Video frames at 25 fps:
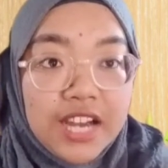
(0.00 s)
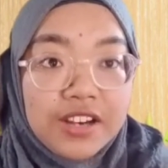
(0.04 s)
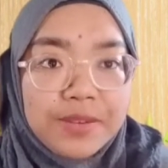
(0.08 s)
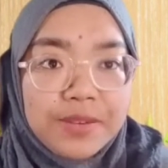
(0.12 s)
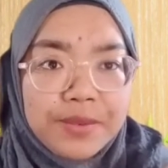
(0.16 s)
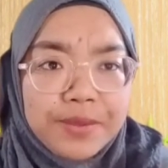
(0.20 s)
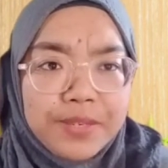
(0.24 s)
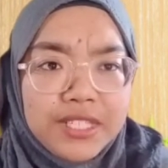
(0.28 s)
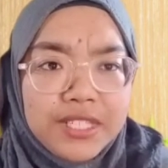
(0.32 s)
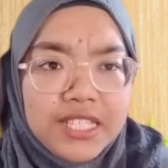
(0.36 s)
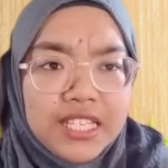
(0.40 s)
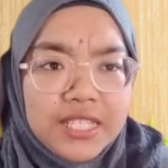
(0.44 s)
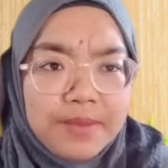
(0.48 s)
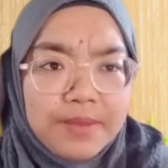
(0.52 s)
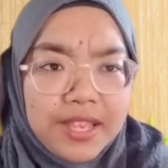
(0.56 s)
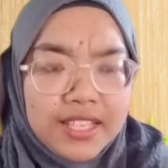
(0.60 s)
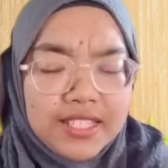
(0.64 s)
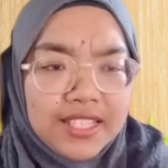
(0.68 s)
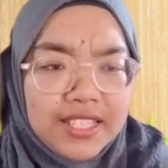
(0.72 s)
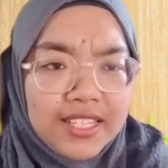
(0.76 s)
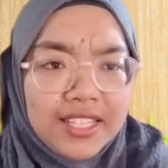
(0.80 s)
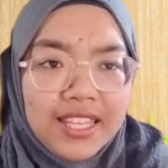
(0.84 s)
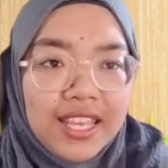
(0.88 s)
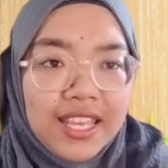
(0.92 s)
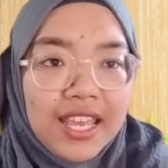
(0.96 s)
And repurpose is
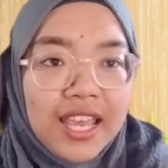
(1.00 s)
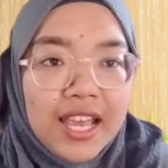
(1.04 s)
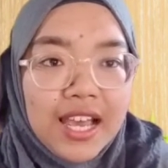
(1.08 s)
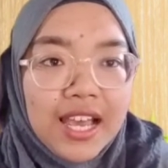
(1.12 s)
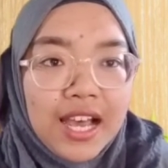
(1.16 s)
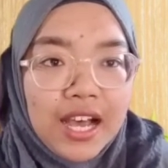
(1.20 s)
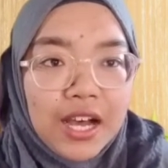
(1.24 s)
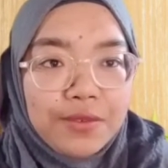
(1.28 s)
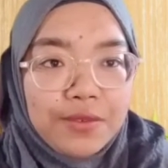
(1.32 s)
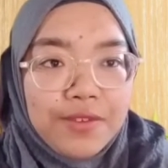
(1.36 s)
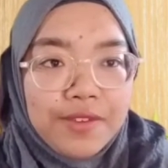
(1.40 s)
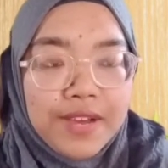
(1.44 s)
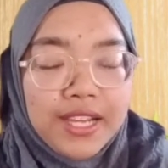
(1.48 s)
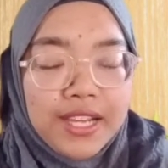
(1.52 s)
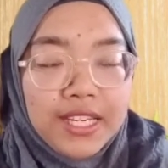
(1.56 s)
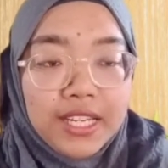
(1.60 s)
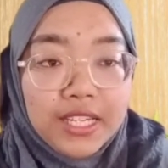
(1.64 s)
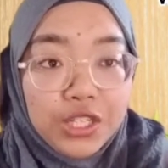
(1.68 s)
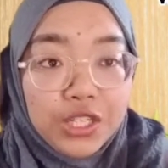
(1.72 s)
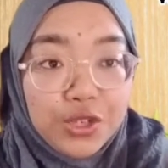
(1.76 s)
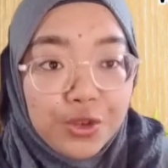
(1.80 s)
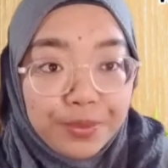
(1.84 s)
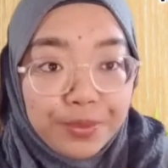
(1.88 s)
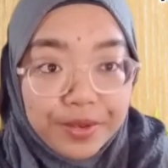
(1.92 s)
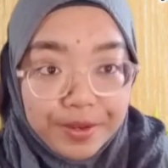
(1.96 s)
basically we
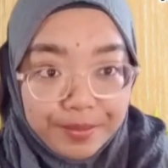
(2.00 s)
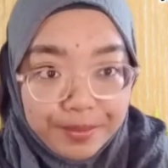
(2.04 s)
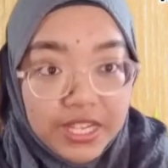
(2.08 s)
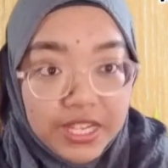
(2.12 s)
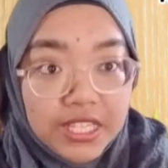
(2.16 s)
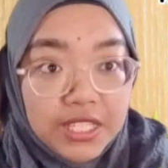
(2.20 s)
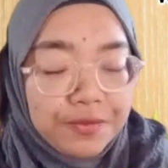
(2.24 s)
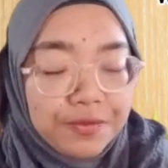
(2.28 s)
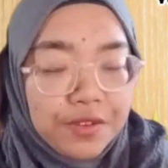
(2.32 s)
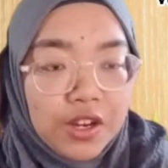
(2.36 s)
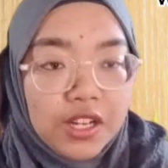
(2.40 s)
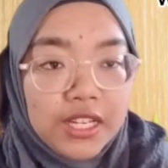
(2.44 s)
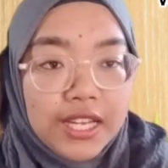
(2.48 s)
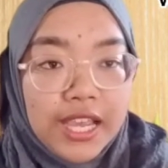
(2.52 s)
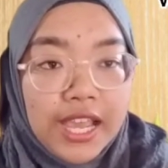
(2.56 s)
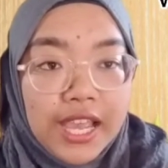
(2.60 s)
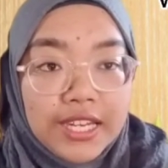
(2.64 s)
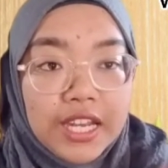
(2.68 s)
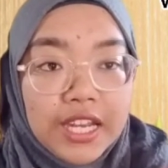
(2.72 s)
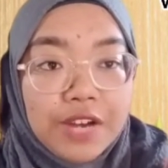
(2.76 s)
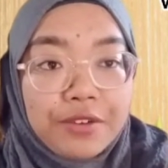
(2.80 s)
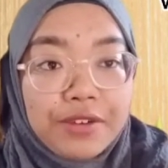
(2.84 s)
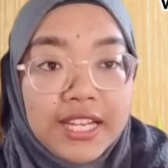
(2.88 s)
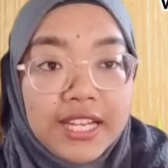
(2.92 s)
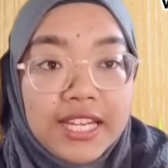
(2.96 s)
find a new purpose for
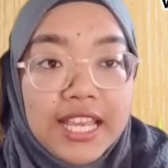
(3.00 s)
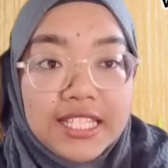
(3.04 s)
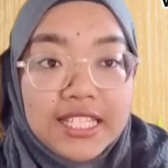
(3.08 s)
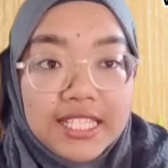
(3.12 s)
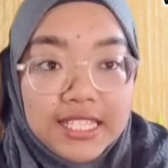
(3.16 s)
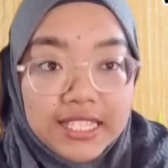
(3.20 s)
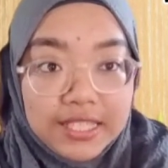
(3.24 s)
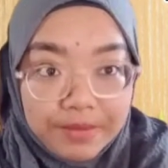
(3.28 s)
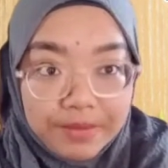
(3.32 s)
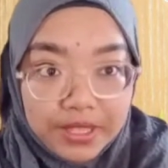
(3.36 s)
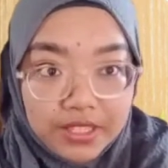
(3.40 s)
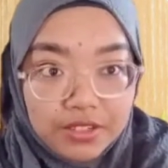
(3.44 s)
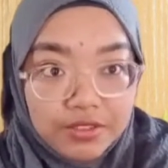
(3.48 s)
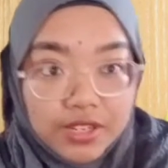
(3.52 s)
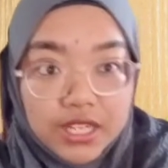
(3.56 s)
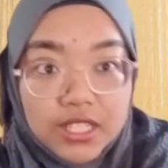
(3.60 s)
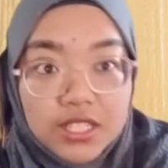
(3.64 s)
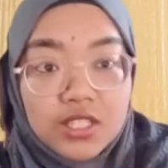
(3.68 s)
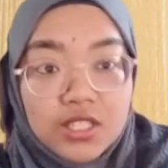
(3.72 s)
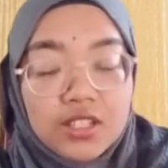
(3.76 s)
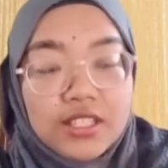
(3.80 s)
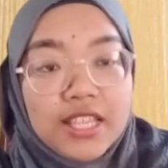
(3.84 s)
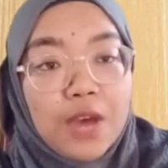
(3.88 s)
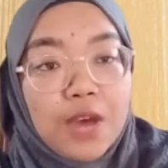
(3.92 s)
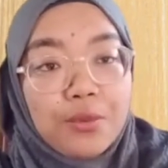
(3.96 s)
an already existing
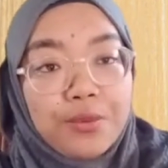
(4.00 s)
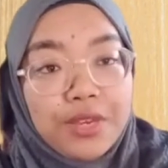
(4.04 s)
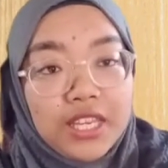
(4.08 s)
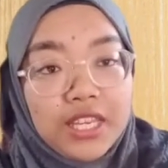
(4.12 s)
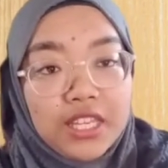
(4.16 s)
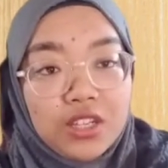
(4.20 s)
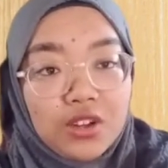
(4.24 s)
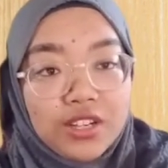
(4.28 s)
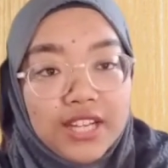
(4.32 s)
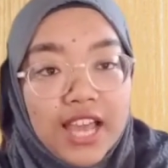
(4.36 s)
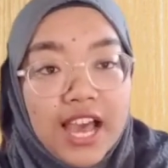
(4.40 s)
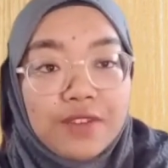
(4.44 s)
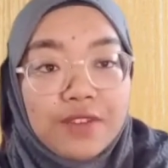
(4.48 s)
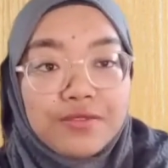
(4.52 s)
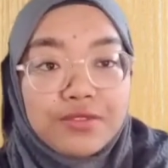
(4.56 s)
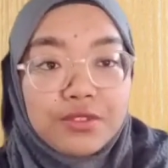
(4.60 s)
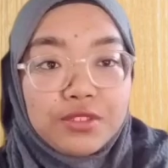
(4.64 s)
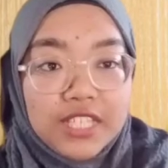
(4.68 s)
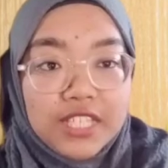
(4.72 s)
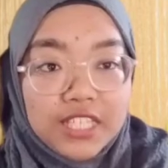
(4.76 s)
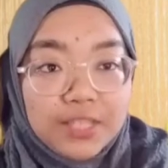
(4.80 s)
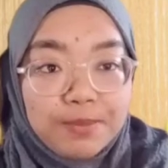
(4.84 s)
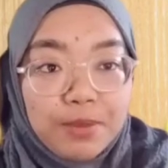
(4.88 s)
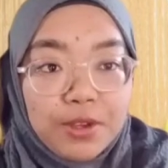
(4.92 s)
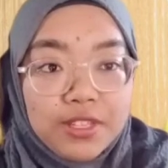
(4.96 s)
material so that we don't have
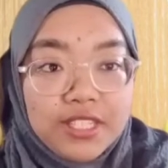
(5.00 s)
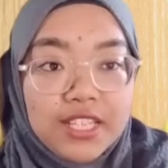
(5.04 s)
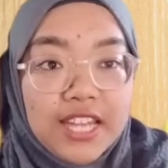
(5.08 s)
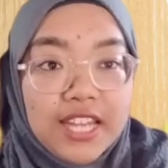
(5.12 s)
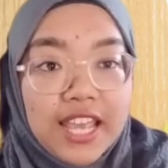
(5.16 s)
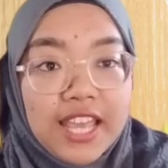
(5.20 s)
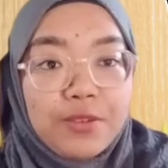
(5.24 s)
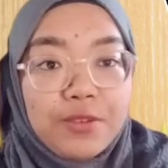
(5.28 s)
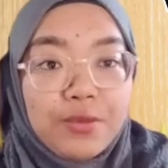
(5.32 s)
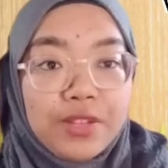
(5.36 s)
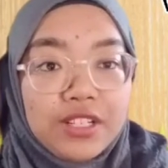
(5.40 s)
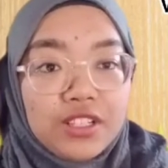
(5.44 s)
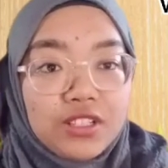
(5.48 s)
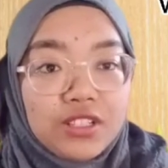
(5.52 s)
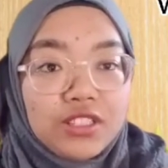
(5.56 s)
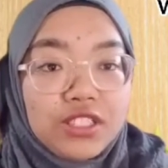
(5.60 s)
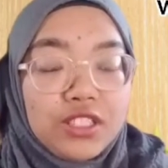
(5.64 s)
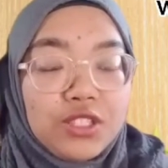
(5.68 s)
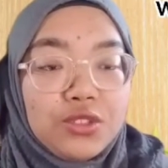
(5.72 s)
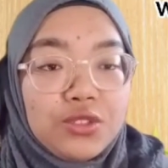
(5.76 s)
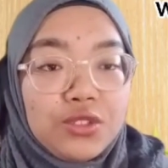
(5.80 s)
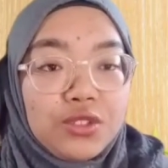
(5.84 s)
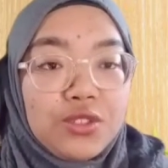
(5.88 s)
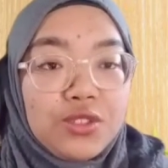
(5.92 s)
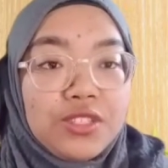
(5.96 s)
to dispose it and we'll
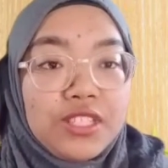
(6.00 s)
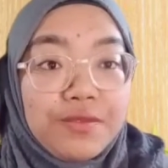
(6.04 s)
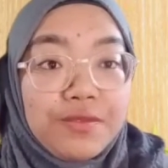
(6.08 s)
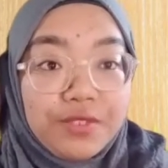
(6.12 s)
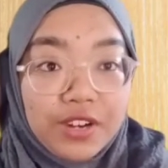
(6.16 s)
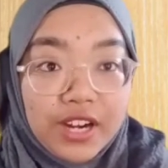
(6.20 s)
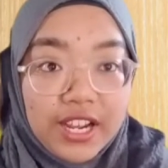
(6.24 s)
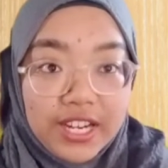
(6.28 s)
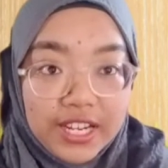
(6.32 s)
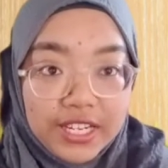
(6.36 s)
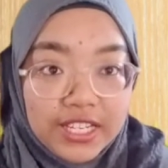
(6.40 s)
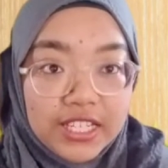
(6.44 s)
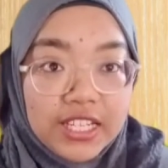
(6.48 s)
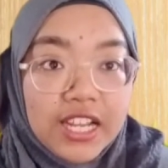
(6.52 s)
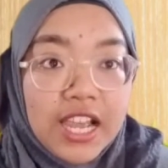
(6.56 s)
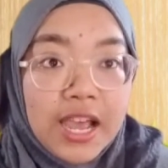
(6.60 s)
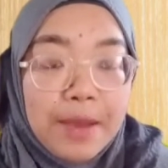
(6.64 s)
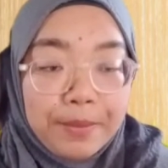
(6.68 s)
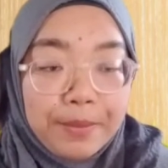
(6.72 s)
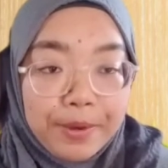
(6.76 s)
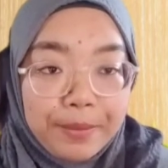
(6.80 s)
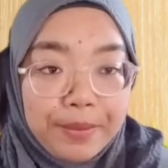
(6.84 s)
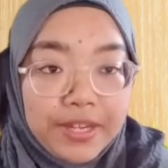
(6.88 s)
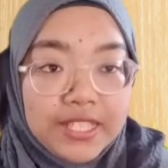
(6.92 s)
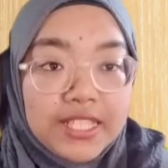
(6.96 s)
continue to use it for another
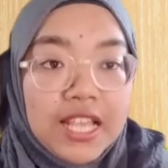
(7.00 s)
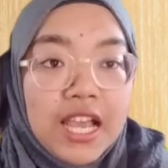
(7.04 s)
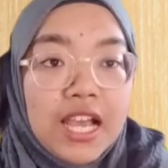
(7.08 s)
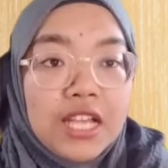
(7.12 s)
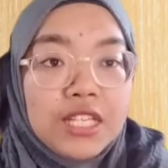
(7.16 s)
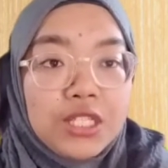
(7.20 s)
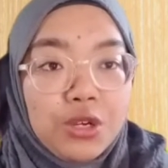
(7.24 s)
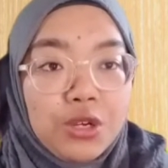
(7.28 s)
purpose.